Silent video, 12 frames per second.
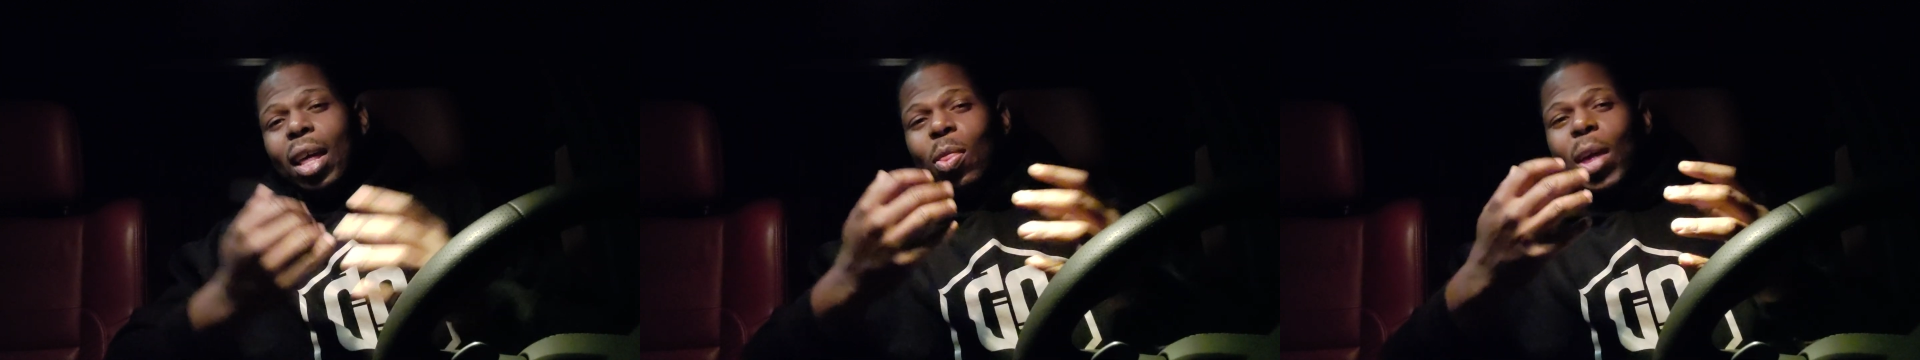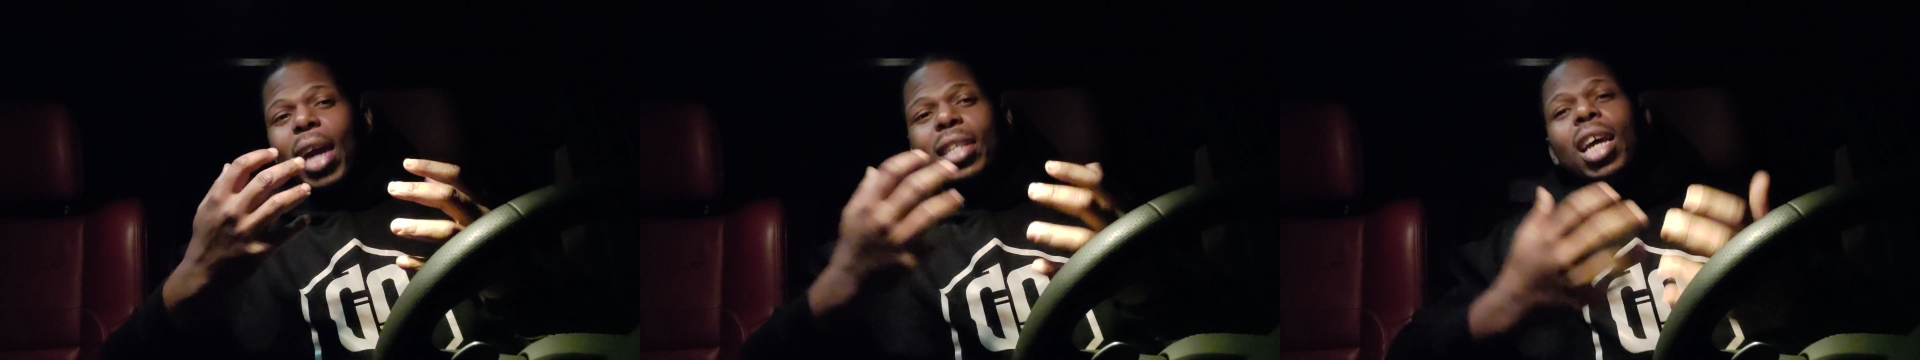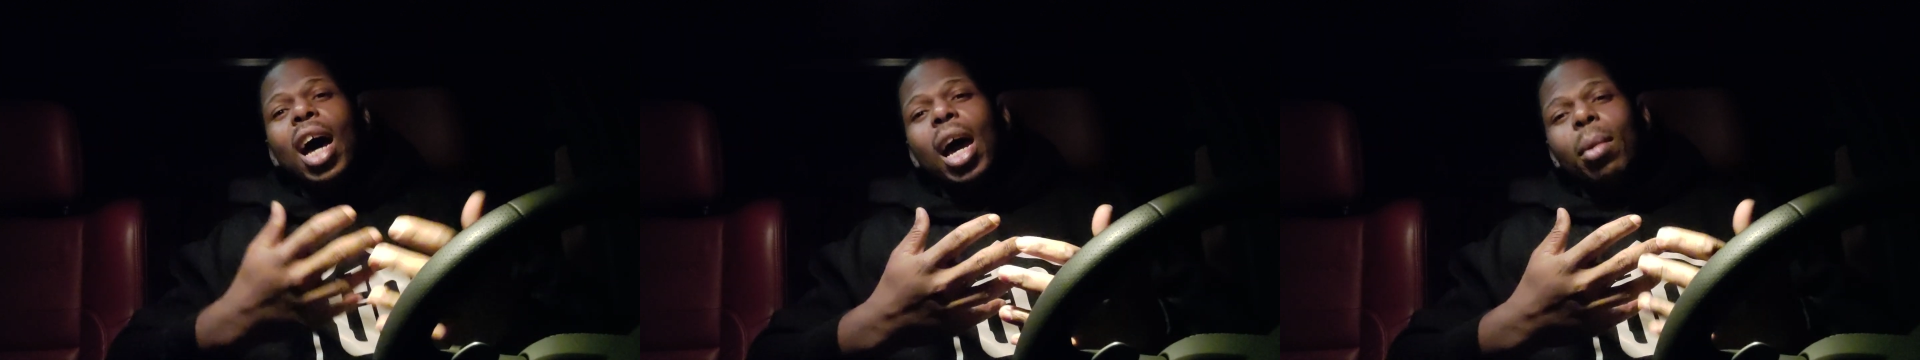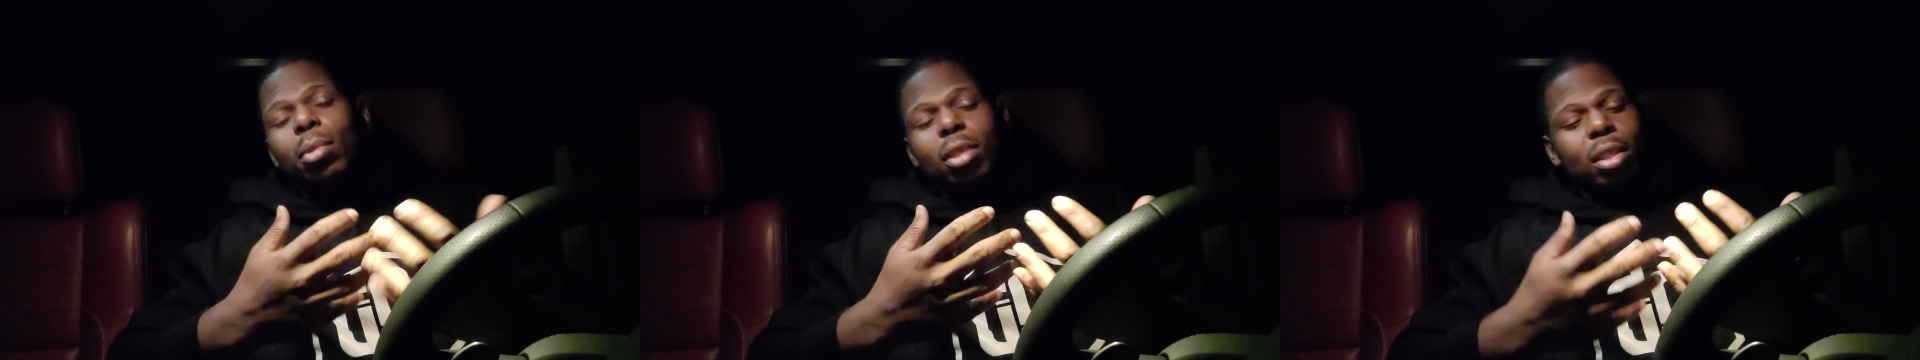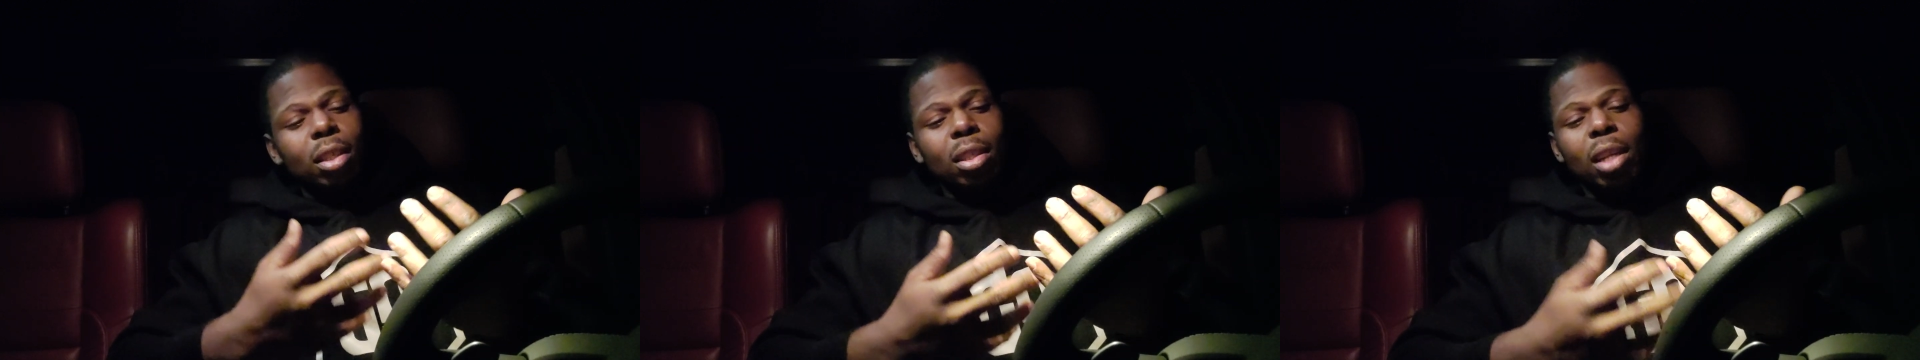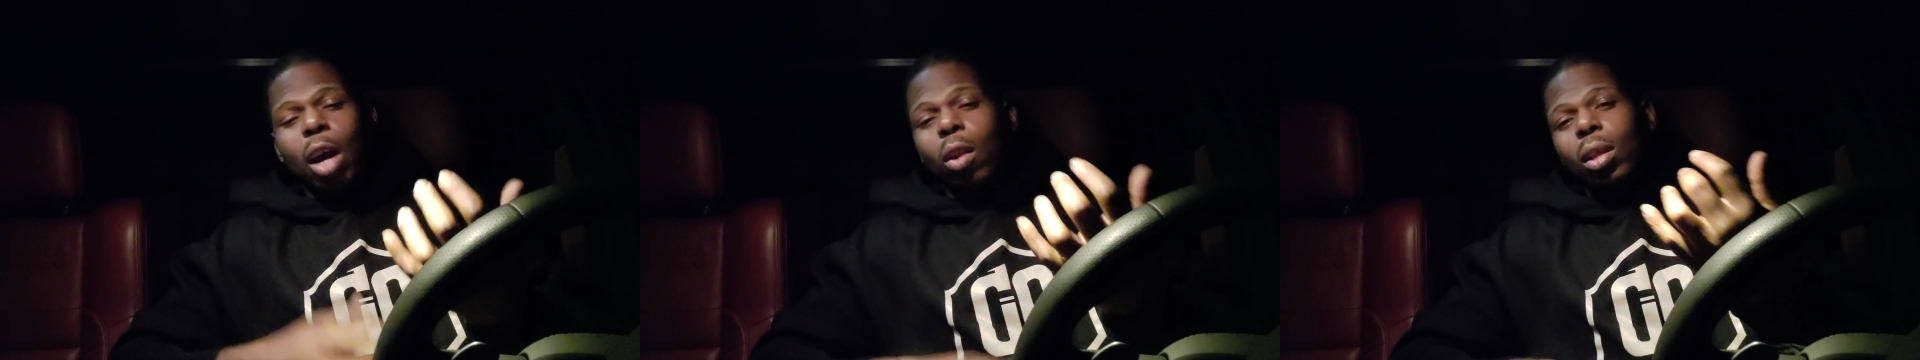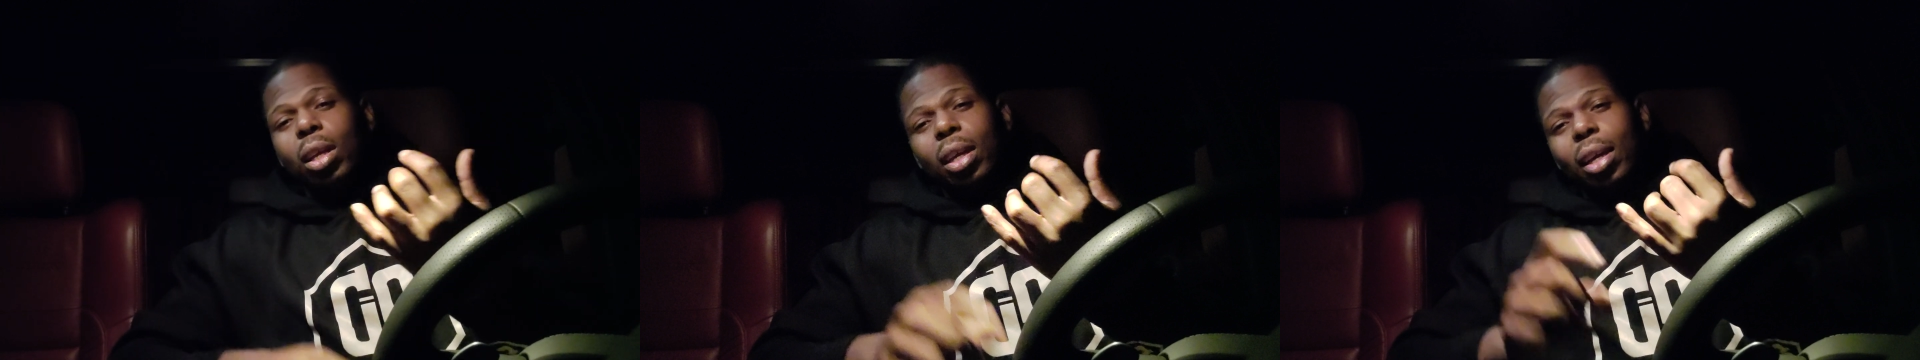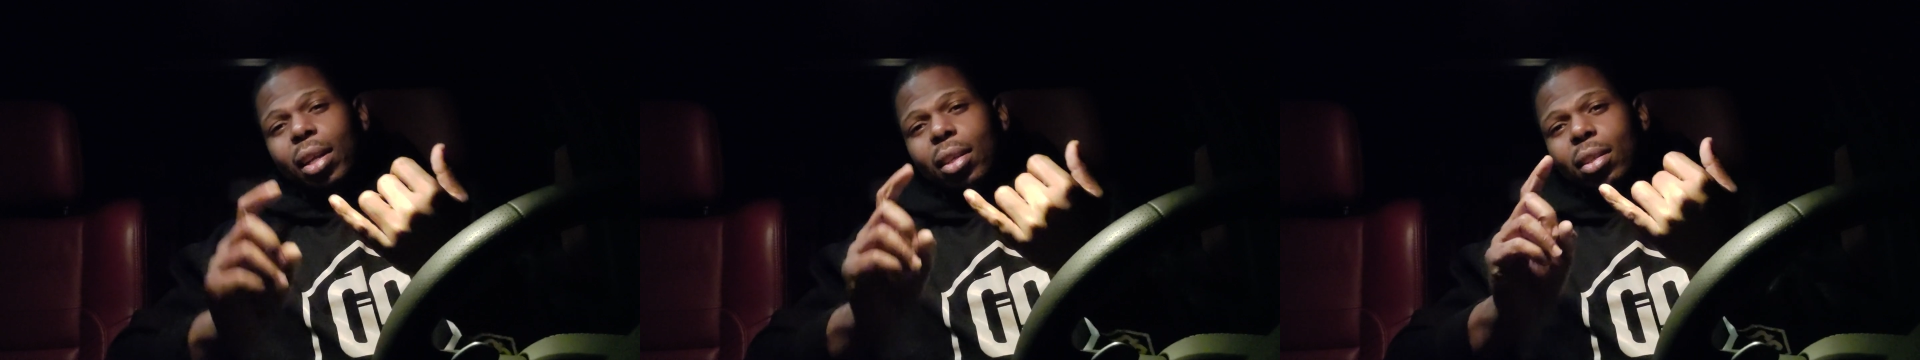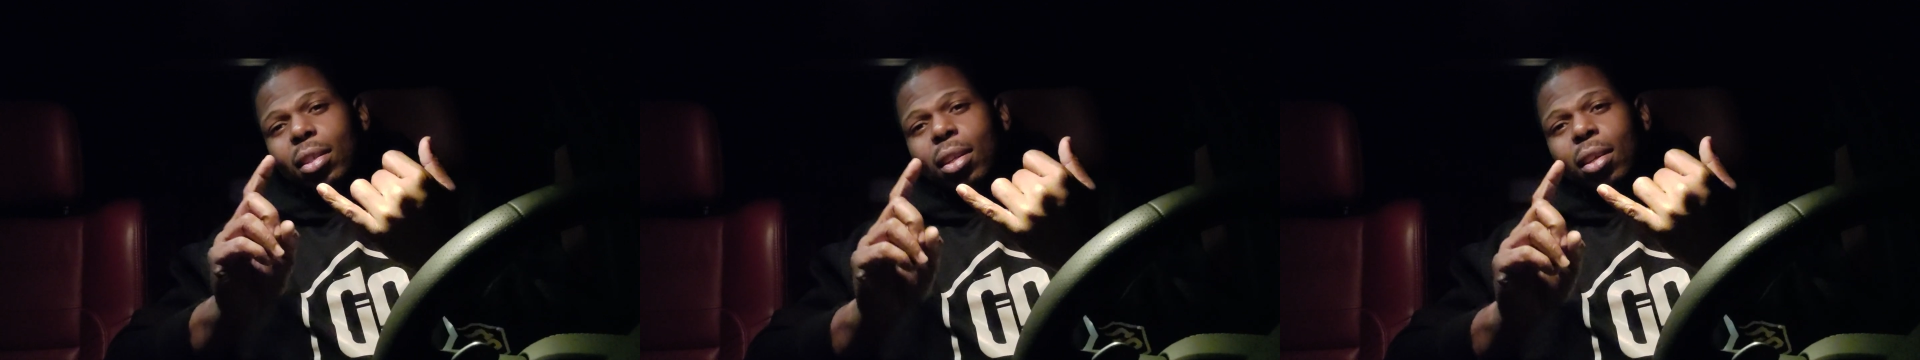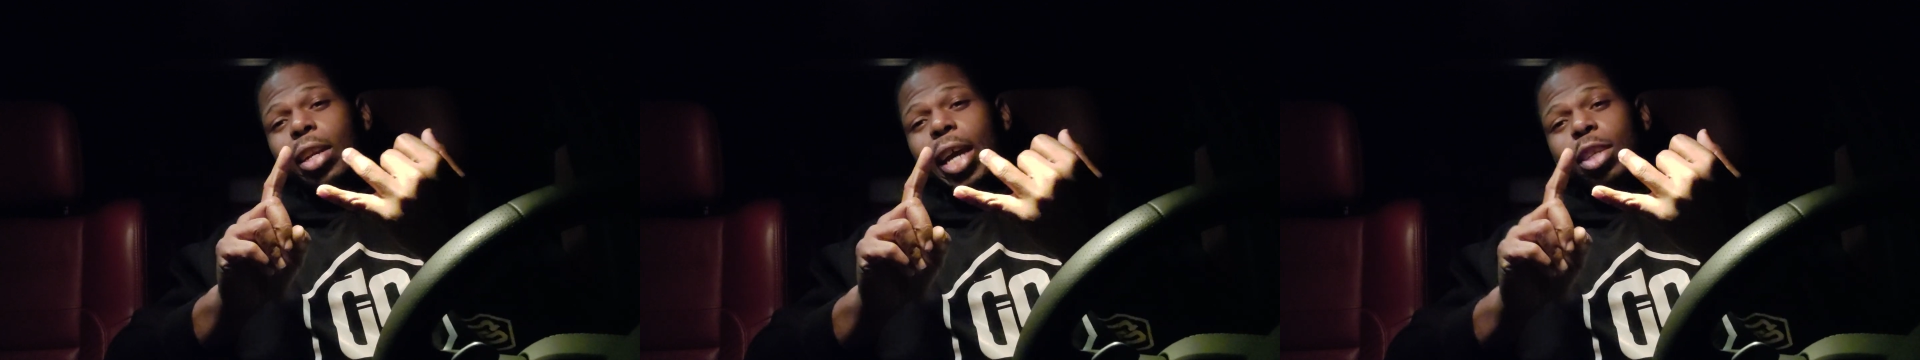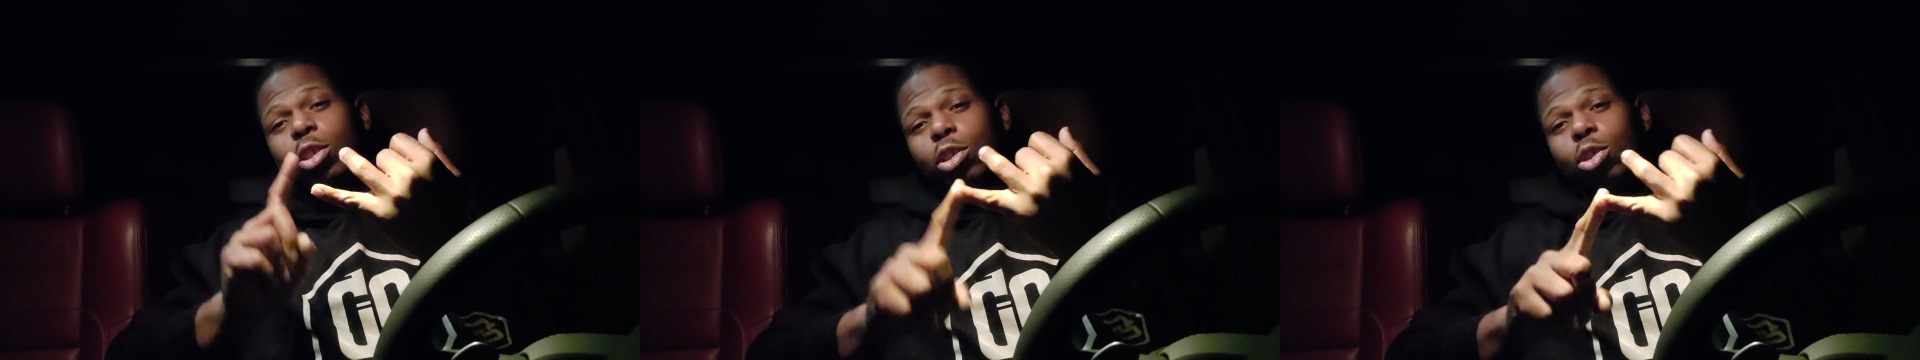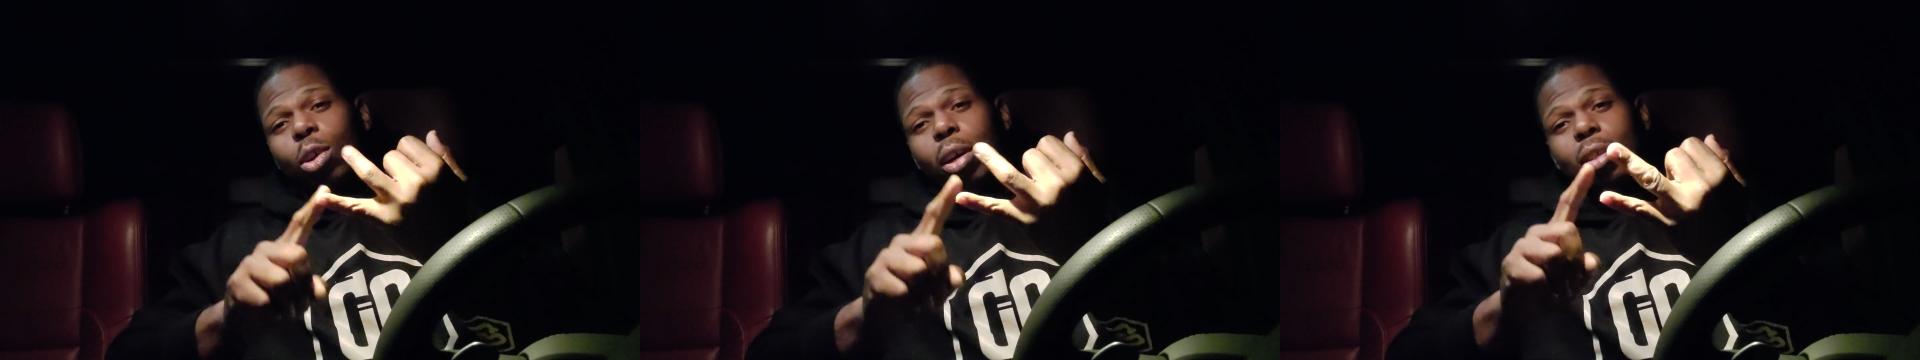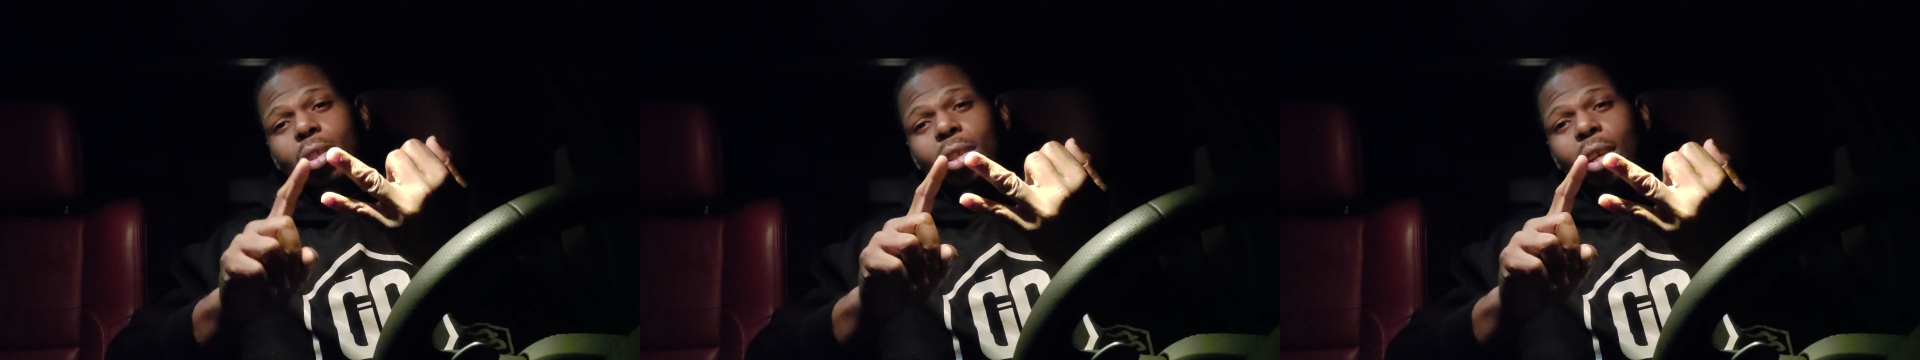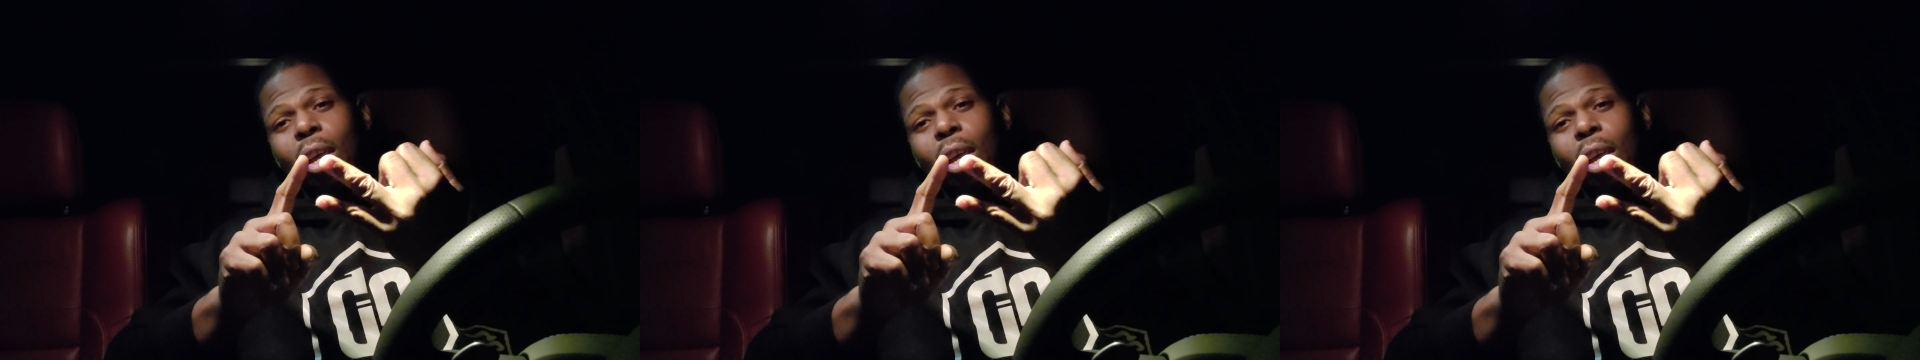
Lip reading: that time is not only against nitrous trucks,